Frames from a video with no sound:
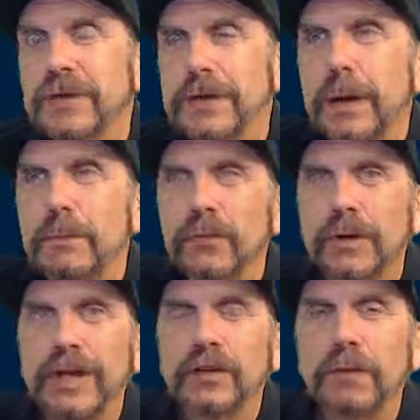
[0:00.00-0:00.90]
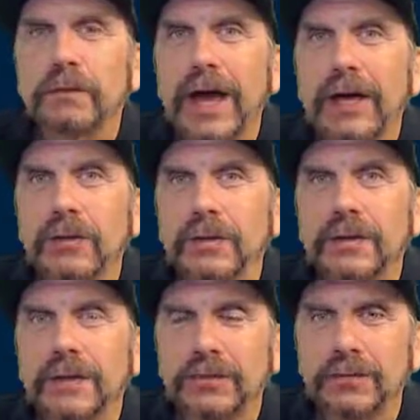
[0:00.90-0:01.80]
a number, a decimal value into
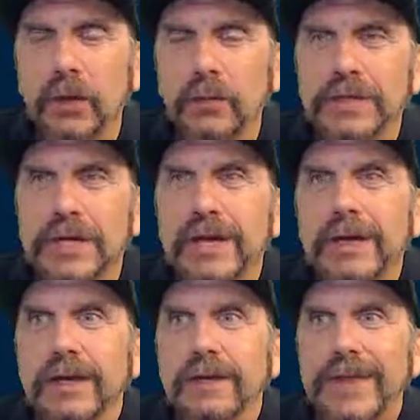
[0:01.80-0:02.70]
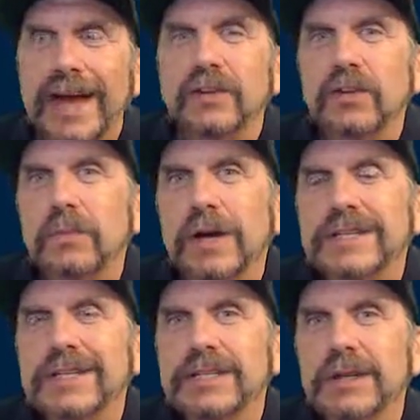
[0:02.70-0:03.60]
these floats, that you might
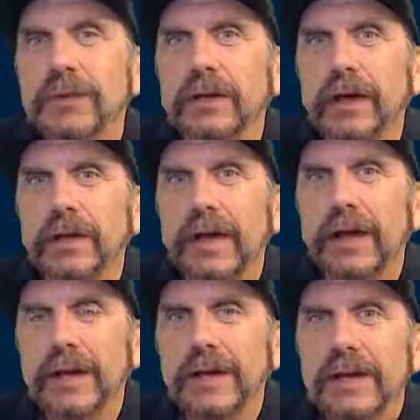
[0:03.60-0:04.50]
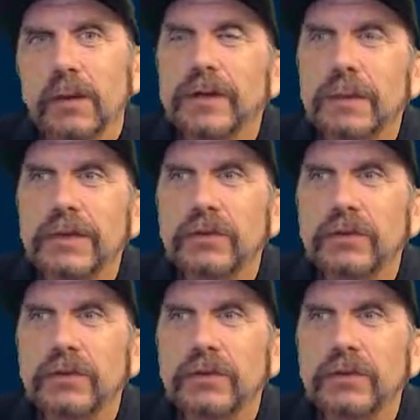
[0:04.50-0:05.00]
see something like that. What that means